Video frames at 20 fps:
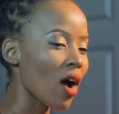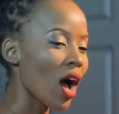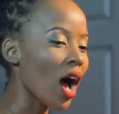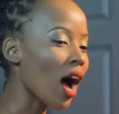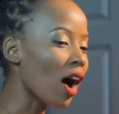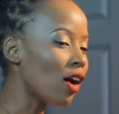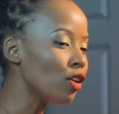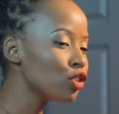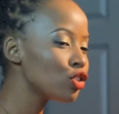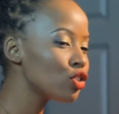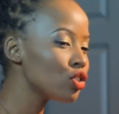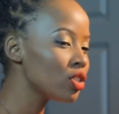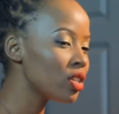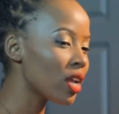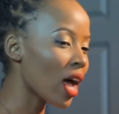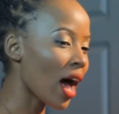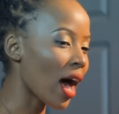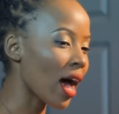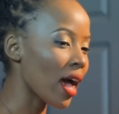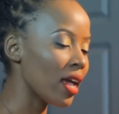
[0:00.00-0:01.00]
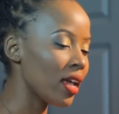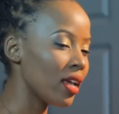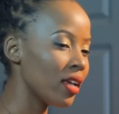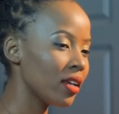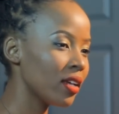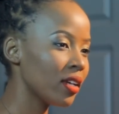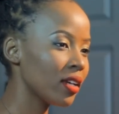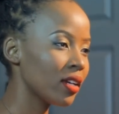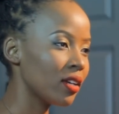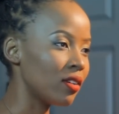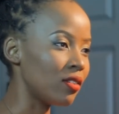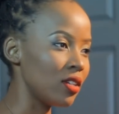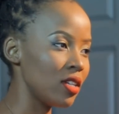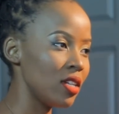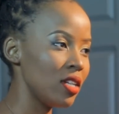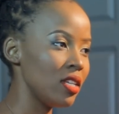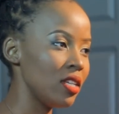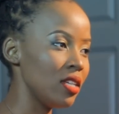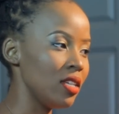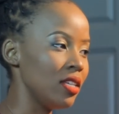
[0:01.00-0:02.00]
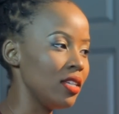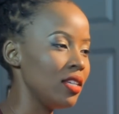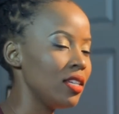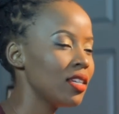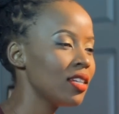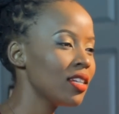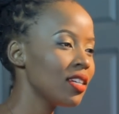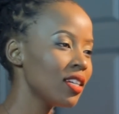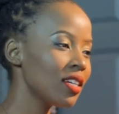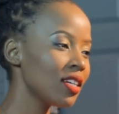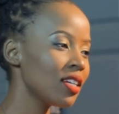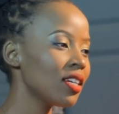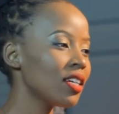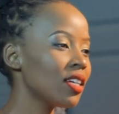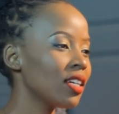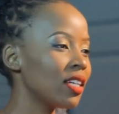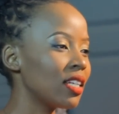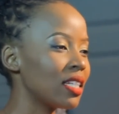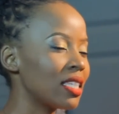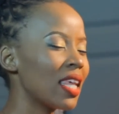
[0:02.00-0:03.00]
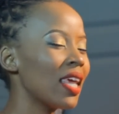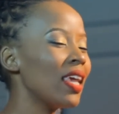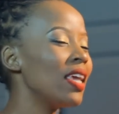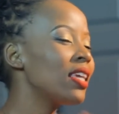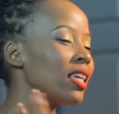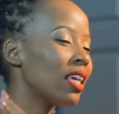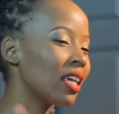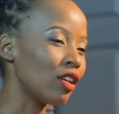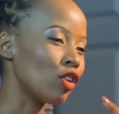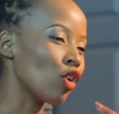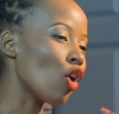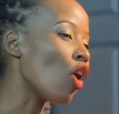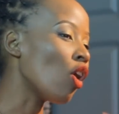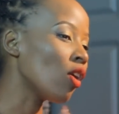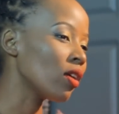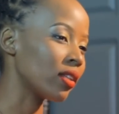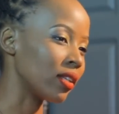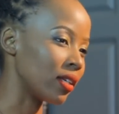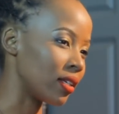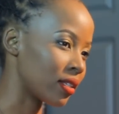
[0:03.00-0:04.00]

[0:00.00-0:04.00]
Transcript: how should I really take in all